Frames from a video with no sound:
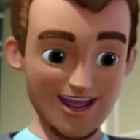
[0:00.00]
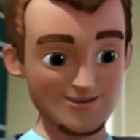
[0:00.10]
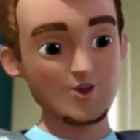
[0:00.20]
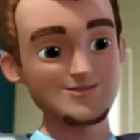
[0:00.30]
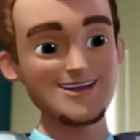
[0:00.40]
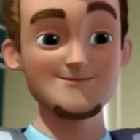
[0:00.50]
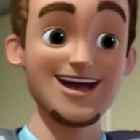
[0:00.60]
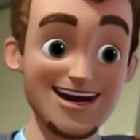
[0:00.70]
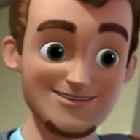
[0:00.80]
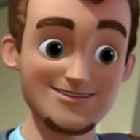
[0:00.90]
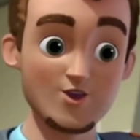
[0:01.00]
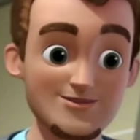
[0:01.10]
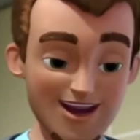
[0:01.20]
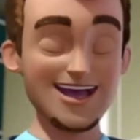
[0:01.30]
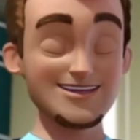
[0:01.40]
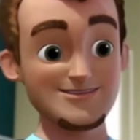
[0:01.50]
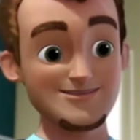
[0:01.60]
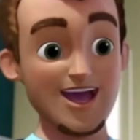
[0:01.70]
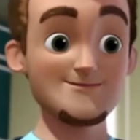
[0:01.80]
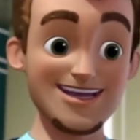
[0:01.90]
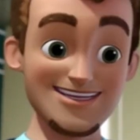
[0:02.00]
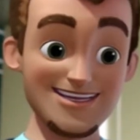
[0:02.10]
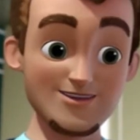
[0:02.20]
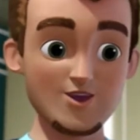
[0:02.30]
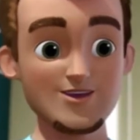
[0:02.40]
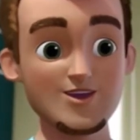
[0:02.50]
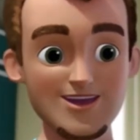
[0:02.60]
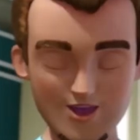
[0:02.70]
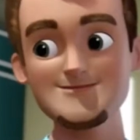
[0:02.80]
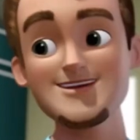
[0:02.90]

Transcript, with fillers: Kid, if you're gonna fight, I'm going in with